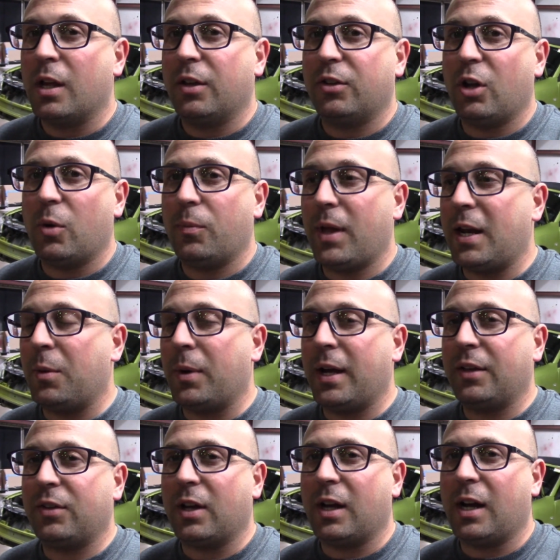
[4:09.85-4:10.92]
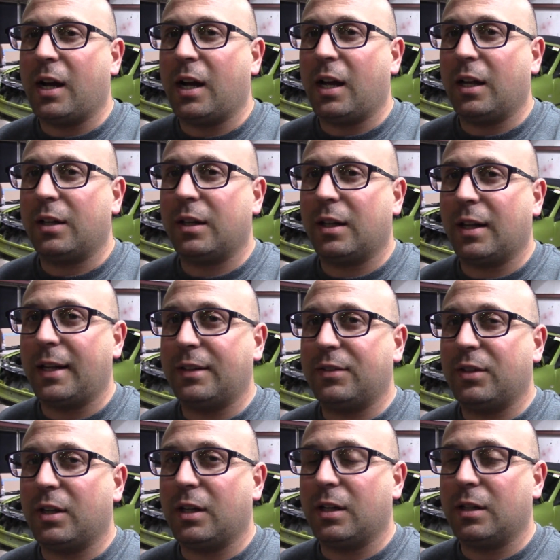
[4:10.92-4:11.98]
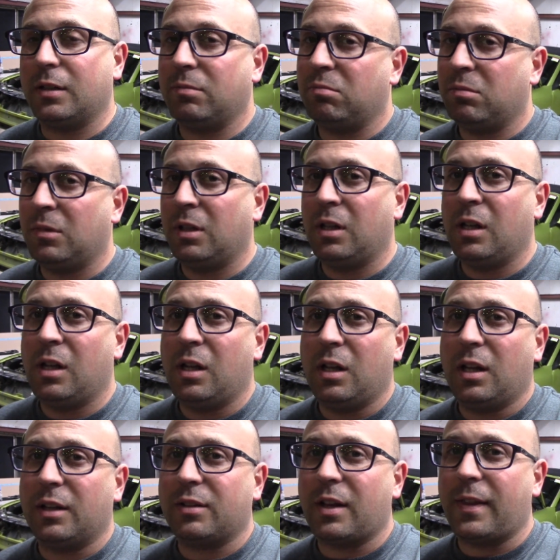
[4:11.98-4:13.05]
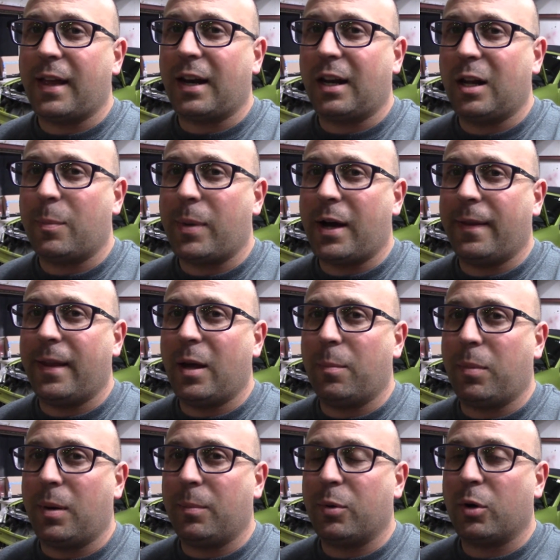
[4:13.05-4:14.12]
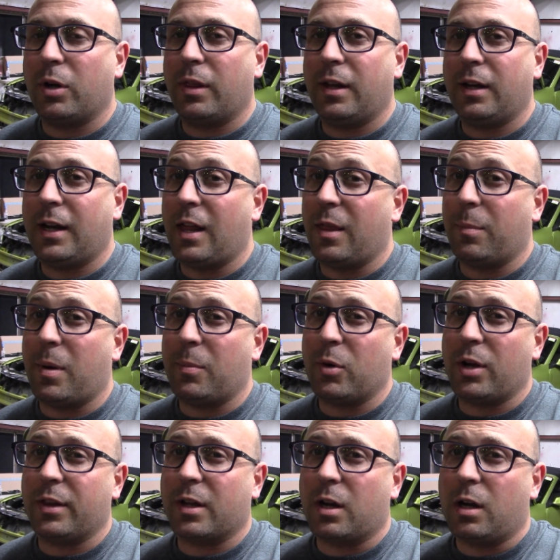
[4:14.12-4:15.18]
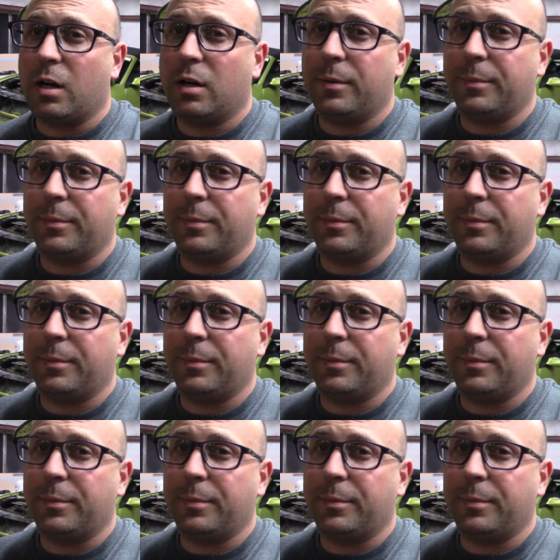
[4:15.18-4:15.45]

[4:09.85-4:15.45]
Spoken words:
So anyways, let's get that lip on that bumper and then get the bumper on the car.